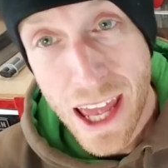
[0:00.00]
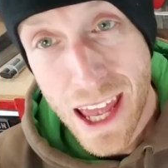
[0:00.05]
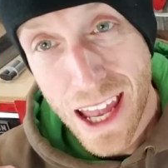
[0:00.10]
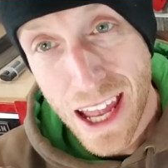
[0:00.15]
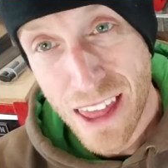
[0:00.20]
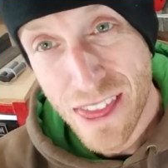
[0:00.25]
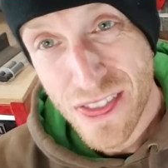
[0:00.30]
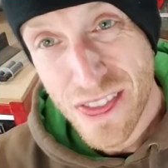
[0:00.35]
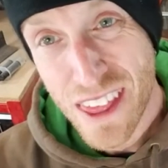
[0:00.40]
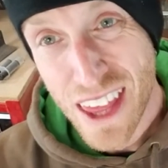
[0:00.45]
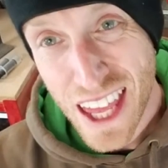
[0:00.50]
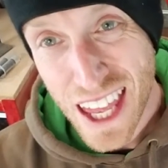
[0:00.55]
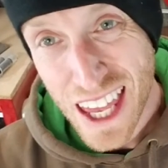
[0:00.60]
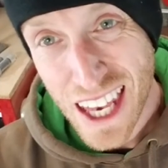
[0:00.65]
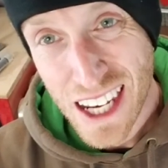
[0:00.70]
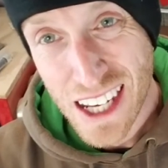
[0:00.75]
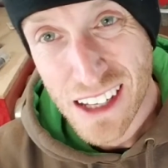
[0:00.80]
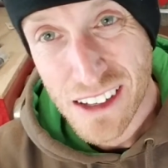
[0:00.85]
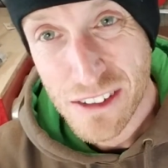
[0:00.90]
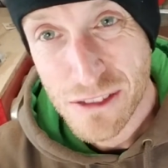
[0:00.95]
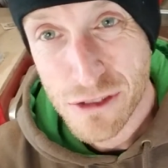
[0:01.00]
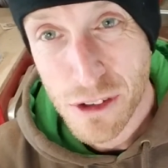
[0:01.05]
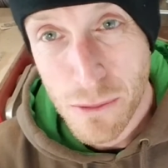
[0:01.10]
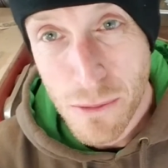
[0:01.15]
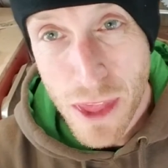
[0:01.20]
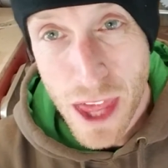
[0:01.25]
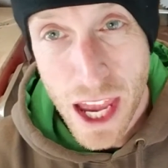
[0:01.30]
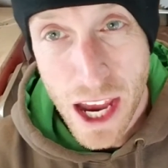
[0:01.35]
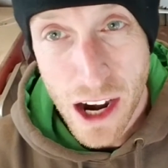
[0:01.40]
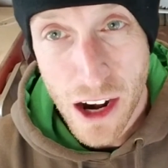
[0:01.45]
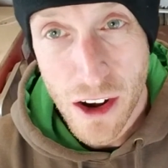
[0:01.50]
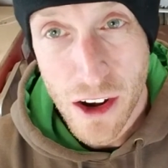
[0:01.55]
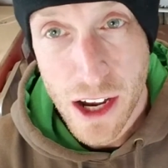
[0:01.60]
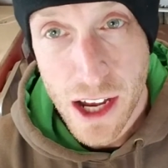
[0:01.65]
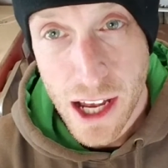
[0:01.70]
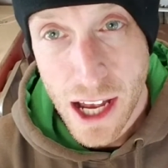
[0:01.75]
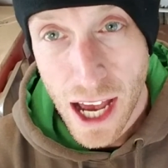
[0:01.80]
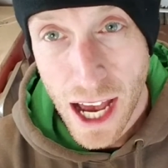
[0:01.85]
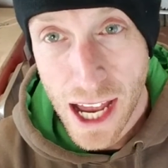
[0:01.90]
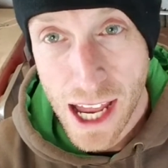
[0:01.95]
and then from there
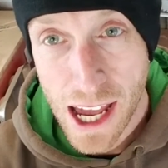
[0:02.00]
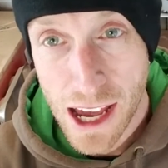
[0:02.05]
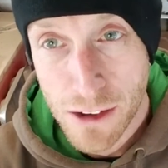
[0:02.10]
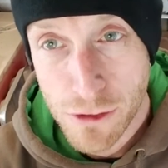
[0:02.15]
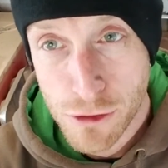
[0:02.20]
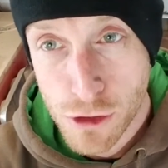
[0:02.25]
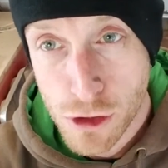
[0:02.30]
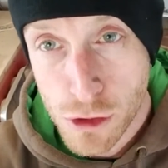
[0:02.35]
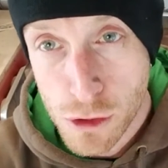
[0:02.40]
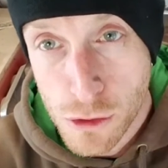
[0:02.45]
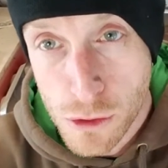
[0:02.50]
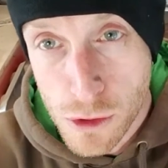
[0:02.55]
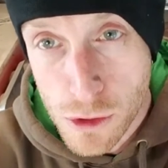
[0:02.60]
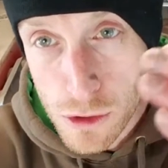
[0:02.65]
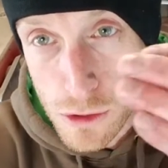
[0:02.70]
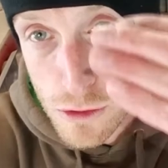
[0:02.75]
I have to